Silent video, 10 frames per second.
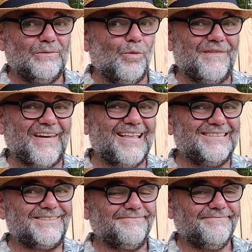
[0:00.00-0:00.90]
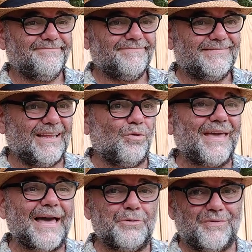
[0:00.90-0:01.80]
Won't be valid. They won't
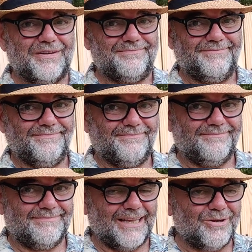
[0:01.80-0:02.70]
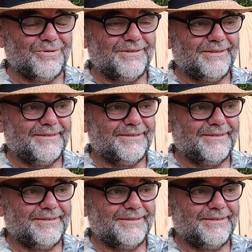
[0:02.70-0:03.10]
be happy with it. No.